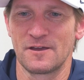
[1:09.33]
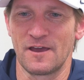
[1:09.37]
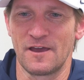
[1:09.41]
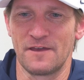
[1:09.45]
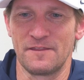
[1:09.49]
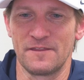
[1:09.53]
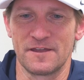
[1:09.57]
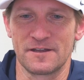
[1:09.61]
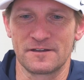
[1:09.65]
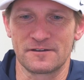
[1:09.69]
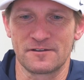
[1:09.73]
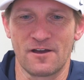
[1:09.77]

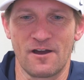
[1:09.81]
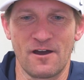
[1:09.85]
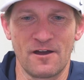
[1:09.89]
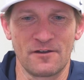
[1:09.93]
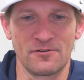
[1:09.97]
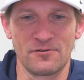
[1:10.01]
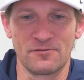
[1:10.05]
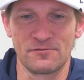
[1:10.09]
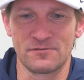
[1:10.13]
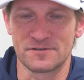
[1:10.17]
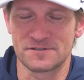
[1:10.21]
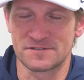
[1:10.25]
And then
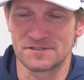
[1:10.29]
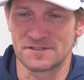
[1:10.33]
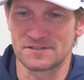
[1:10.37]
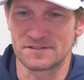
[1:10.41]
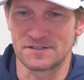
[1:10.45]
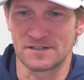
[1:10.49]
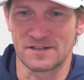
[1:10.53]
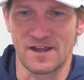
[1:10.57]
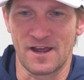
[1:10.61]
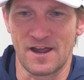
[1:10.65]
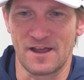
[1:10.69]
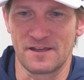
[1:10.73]
Conover is
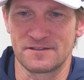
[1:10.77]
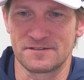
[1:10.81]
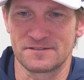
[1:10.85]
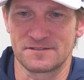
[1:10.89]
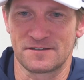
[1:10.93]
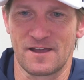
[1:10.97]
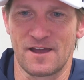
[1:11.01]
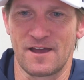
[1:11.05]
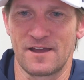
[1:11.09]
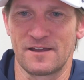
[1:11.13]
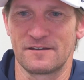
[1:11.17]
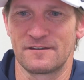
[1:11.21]
just a guy.
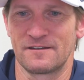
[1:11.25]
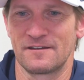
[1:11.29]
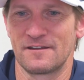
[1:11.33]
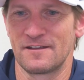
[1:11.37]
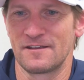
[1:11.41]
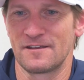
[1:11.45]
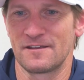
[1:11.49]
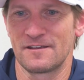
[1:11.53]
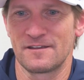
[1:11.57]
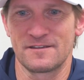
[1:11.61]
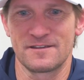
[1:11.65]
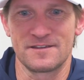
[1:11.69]
He's got
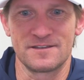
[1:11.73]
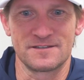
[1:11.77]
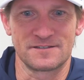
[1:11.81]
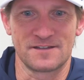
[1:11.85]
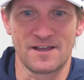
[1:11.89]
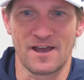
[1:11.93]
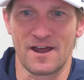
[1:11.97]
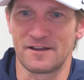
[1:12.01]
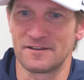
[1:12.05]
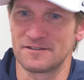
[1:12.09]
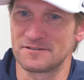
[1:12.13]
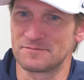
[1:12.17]
he's
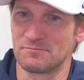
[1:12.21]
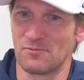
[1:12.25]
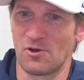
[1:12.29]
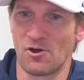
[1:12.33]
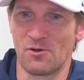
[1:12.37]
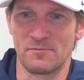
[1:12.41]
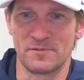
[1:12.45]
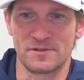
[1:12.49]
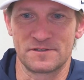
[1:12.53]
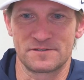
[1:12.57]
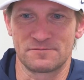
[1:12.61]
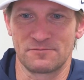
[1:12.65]
got his
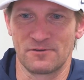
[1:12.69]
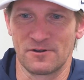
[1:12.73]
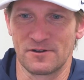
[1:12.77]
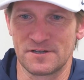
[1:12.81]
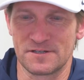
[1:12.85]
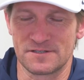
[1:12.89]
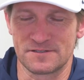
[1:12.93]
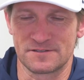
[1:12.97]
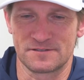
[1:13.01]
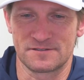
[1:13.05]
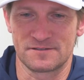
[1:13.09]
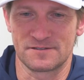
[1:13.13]
moments where
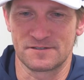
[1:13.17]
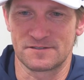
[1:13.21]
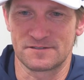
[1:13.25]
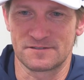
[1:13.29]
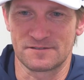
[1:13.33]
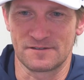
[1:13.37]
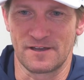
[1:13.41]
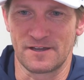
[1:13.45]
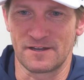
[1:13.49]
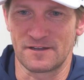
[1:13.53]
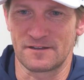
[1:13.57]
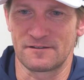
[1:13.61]
he's
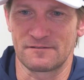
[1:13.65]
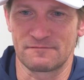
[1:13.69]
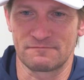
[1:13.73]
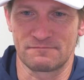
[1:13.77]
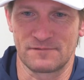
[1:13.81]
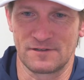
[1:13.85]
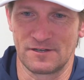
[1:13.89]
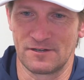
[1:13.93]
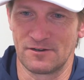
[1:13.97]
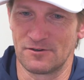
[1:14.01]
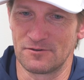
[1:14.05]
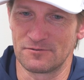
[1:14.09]
just like
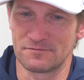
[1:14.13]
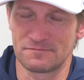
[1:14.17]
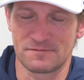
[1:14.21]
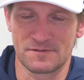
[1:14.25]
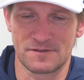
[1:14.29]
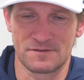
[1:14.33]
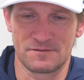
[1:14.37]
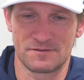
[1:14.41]
you know